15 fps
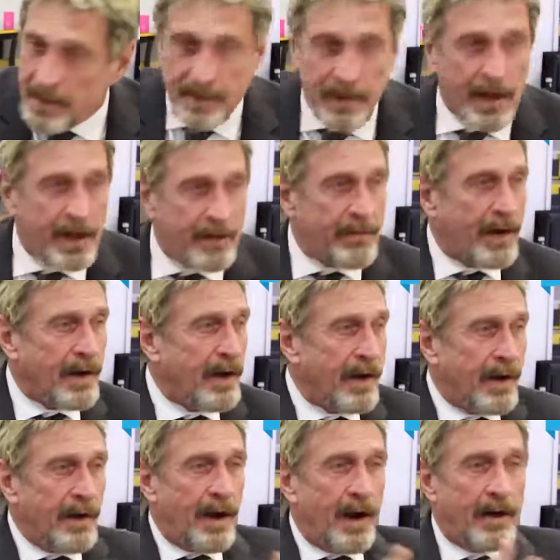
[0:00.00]
It's like if
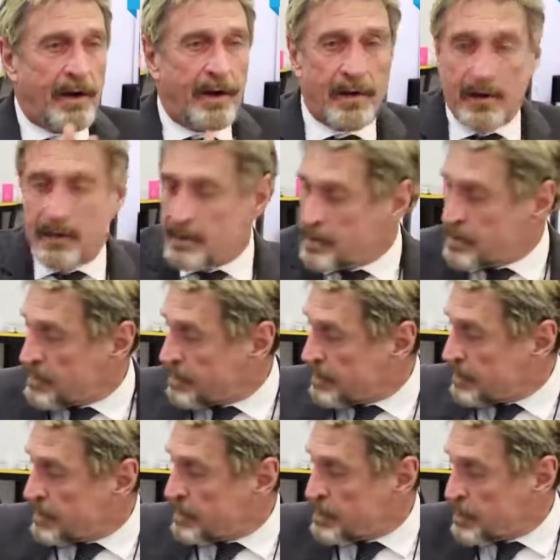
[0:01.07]
I go to
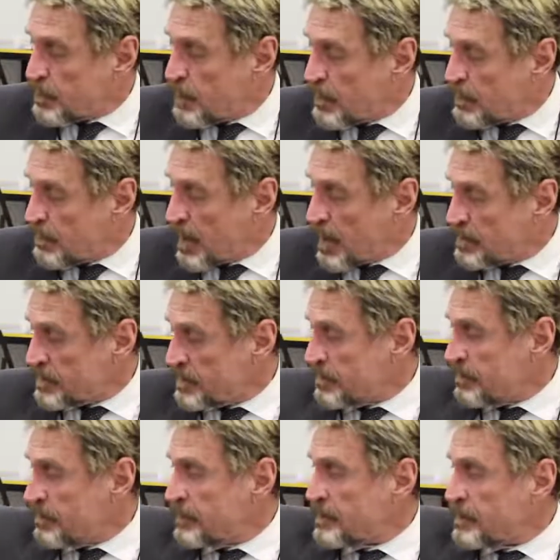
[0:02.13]
the store and buy
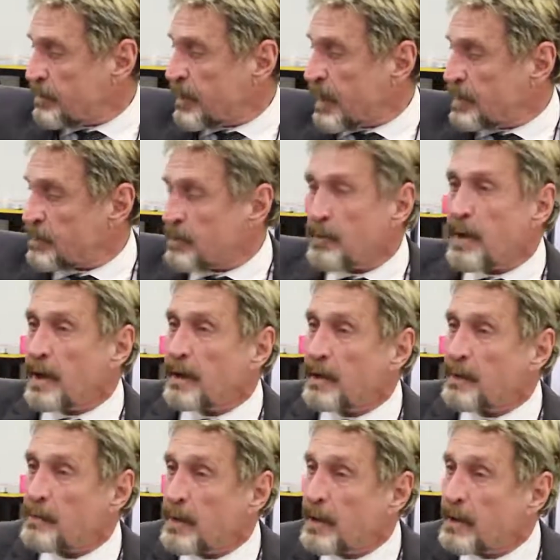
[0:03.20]
some nice
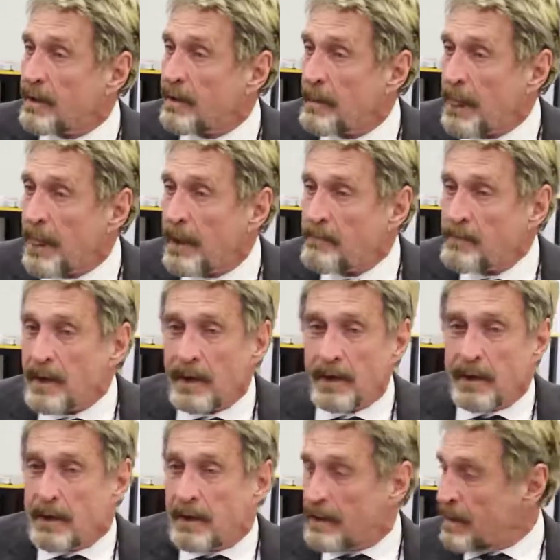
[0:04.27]
Romanian beer,
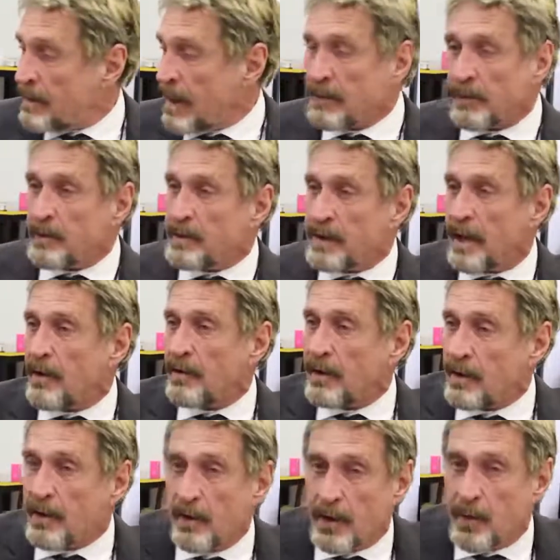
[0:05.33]
I don't tell
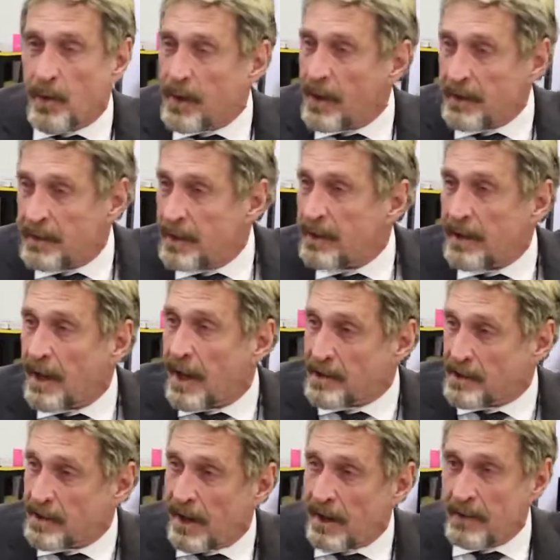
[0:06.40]
the clerk what I did
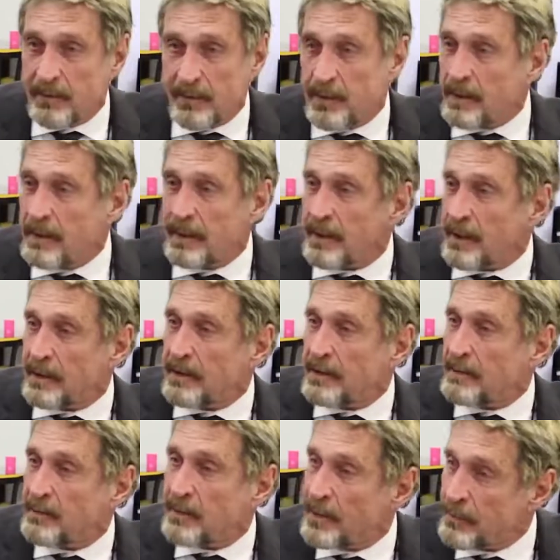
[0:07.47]
last night
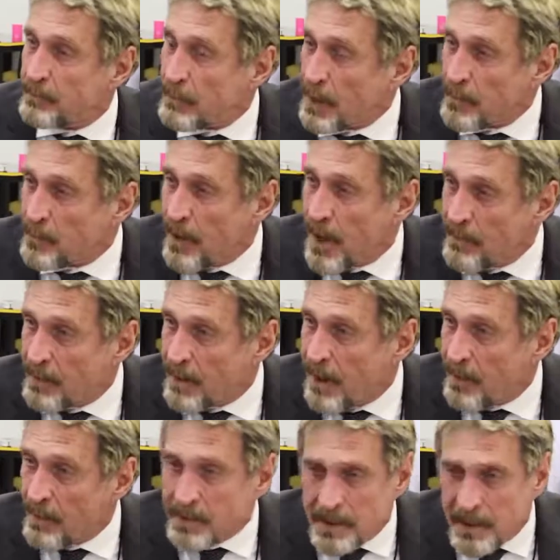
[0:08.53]
in my private
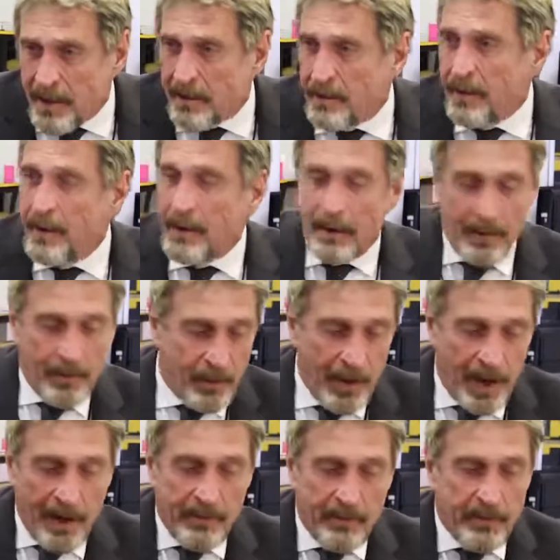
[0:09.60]
hours. No.
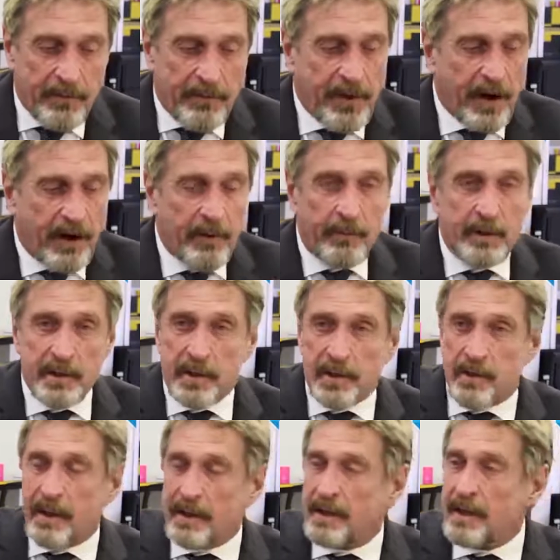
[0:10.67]
We have very
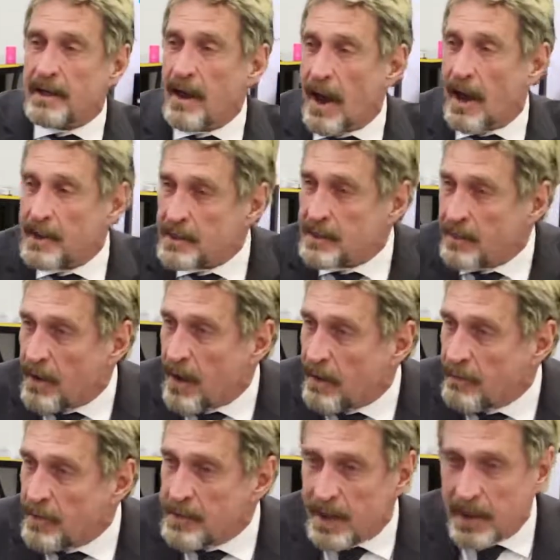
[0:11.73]
restricted lines of
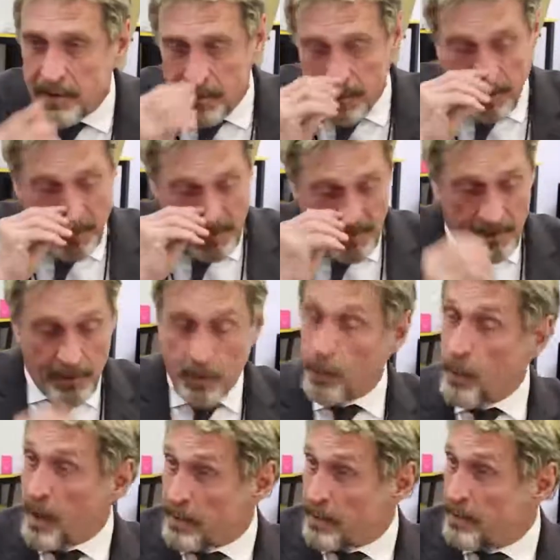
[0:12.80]
conversation. The
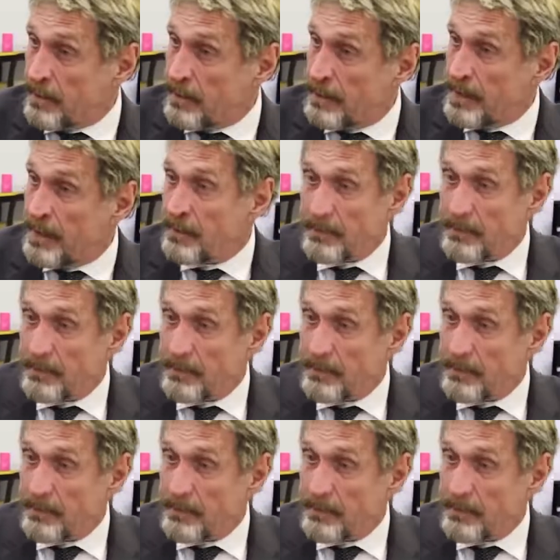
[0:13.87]
weather,